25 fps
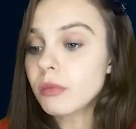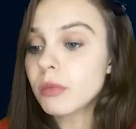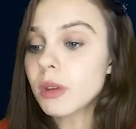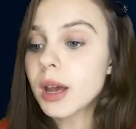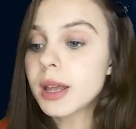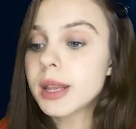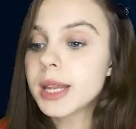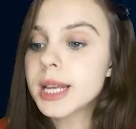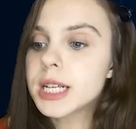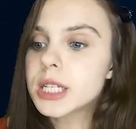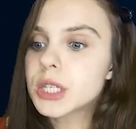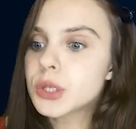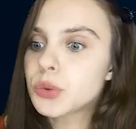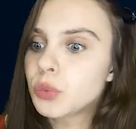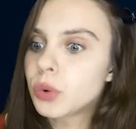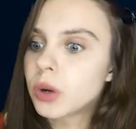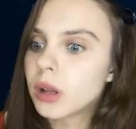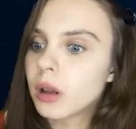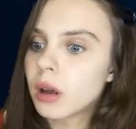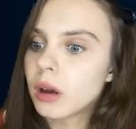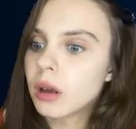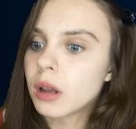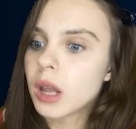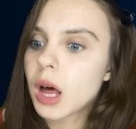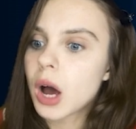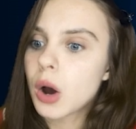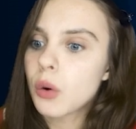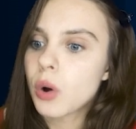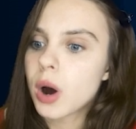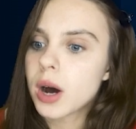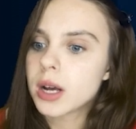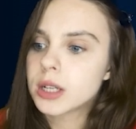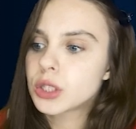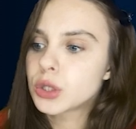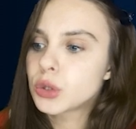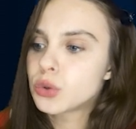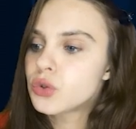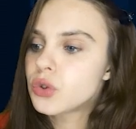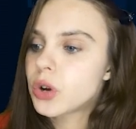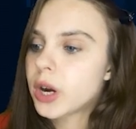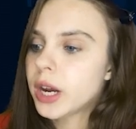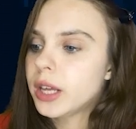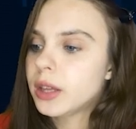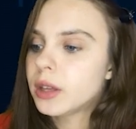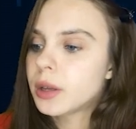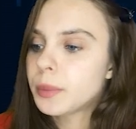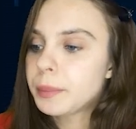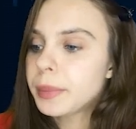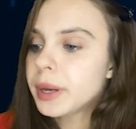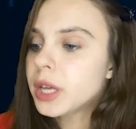This will allow us to
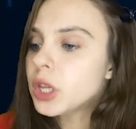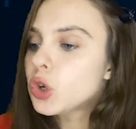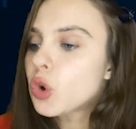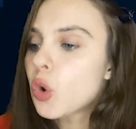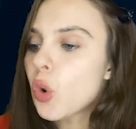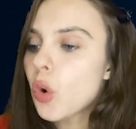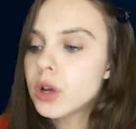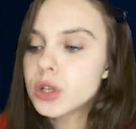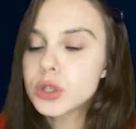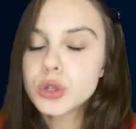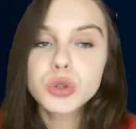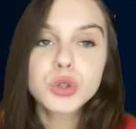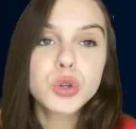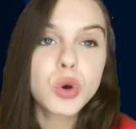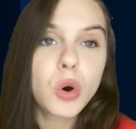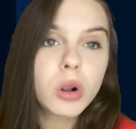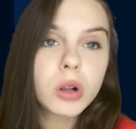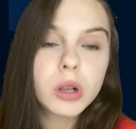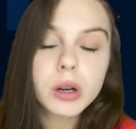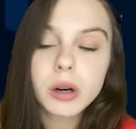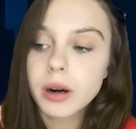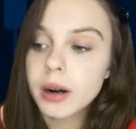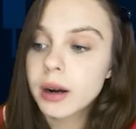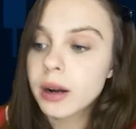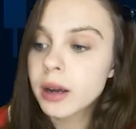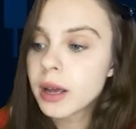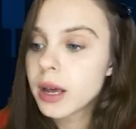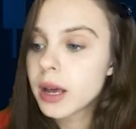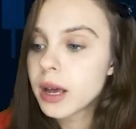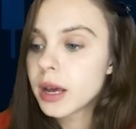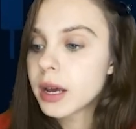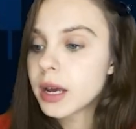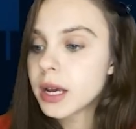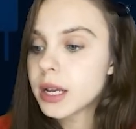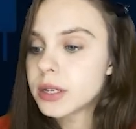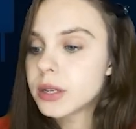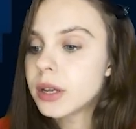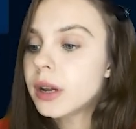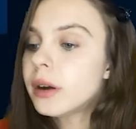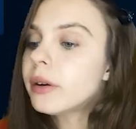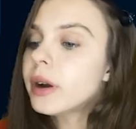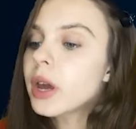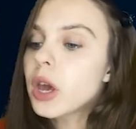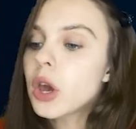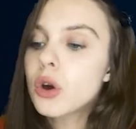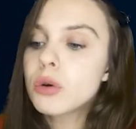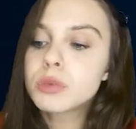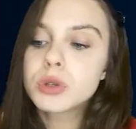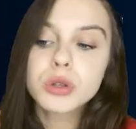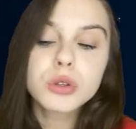trade Bitcoin to dollar,
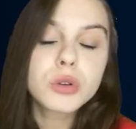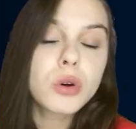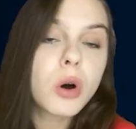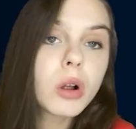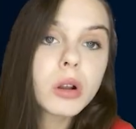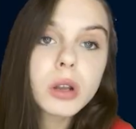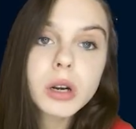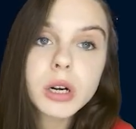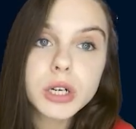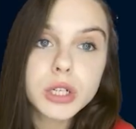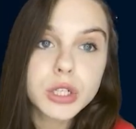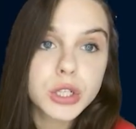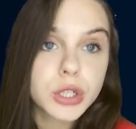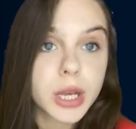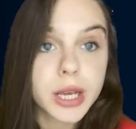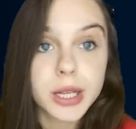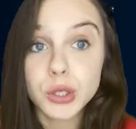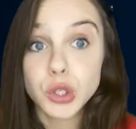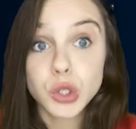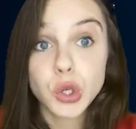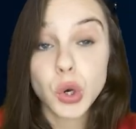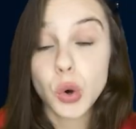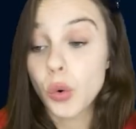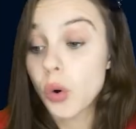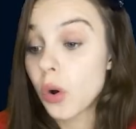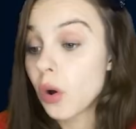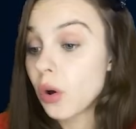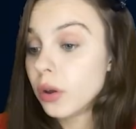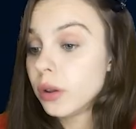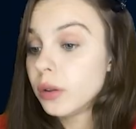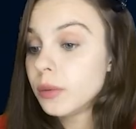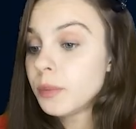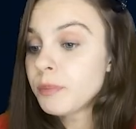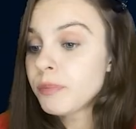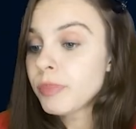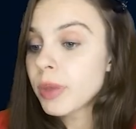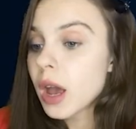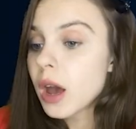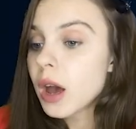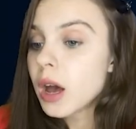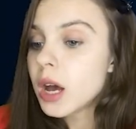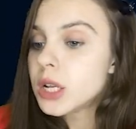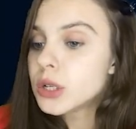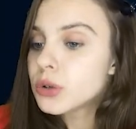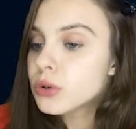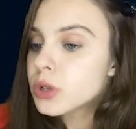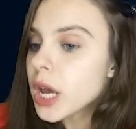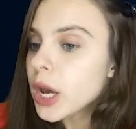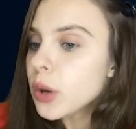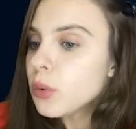Ethereum to dollars, and so on.
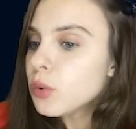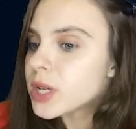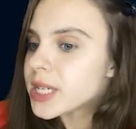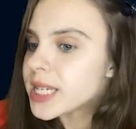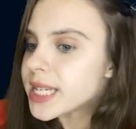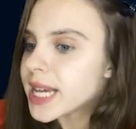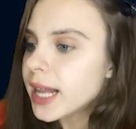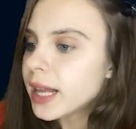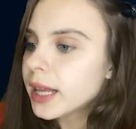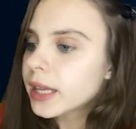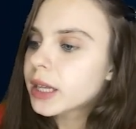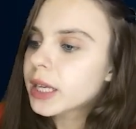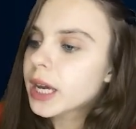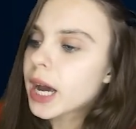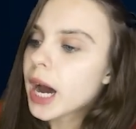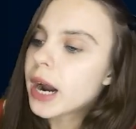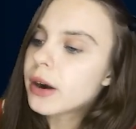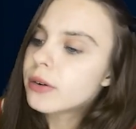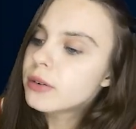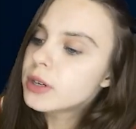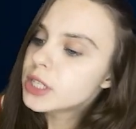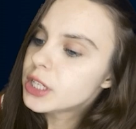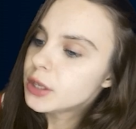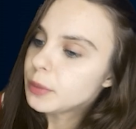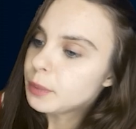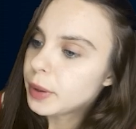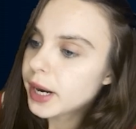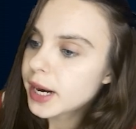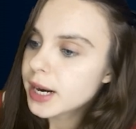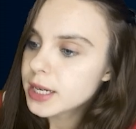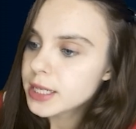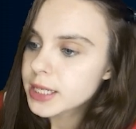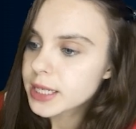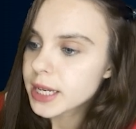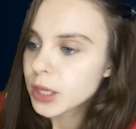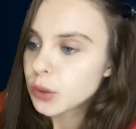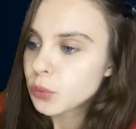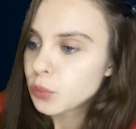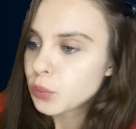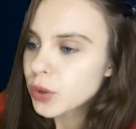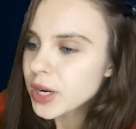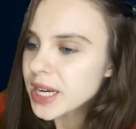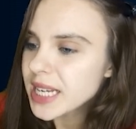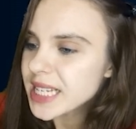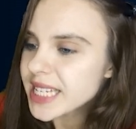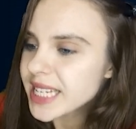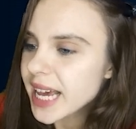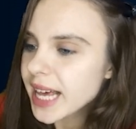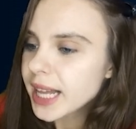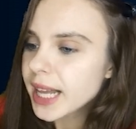Today we select currency pairs and we
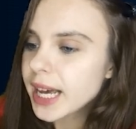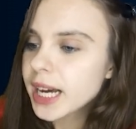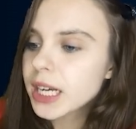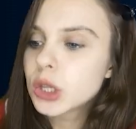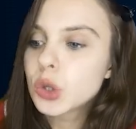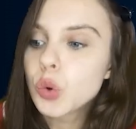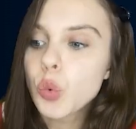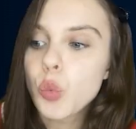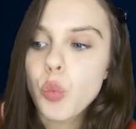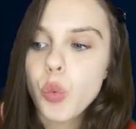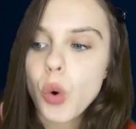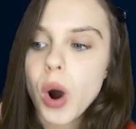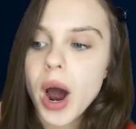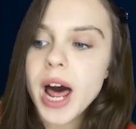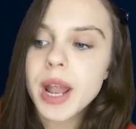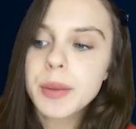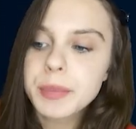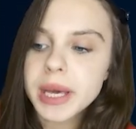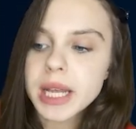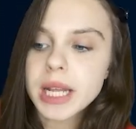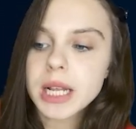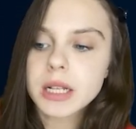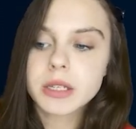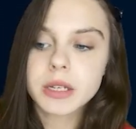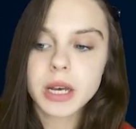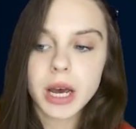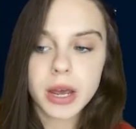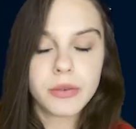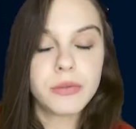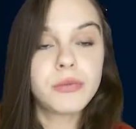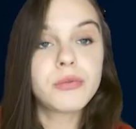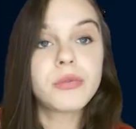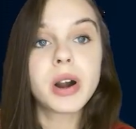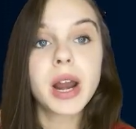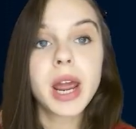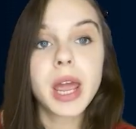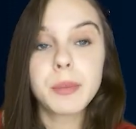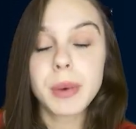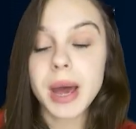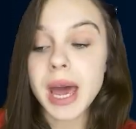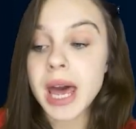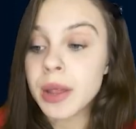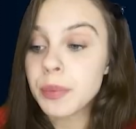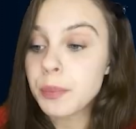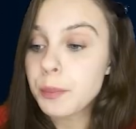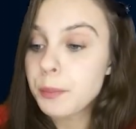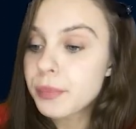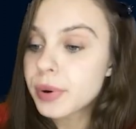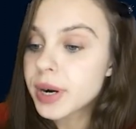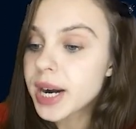select 1 minute time frame
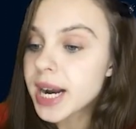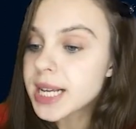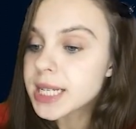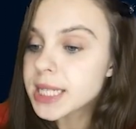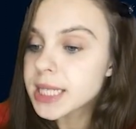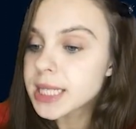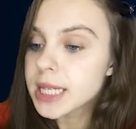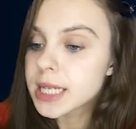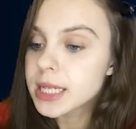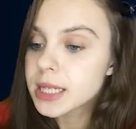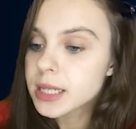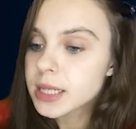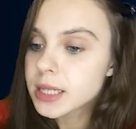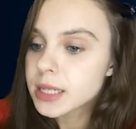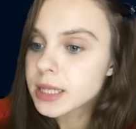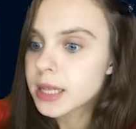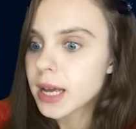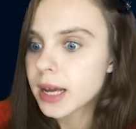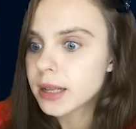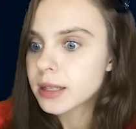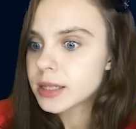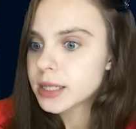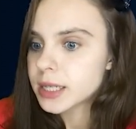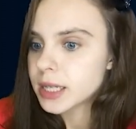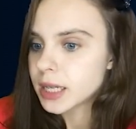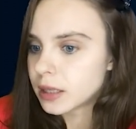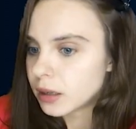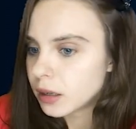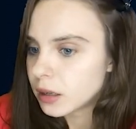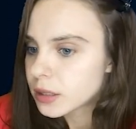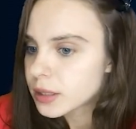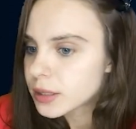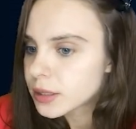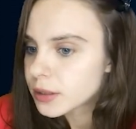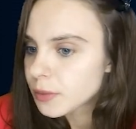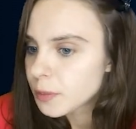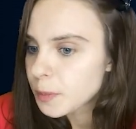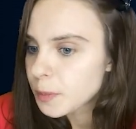and press start signals.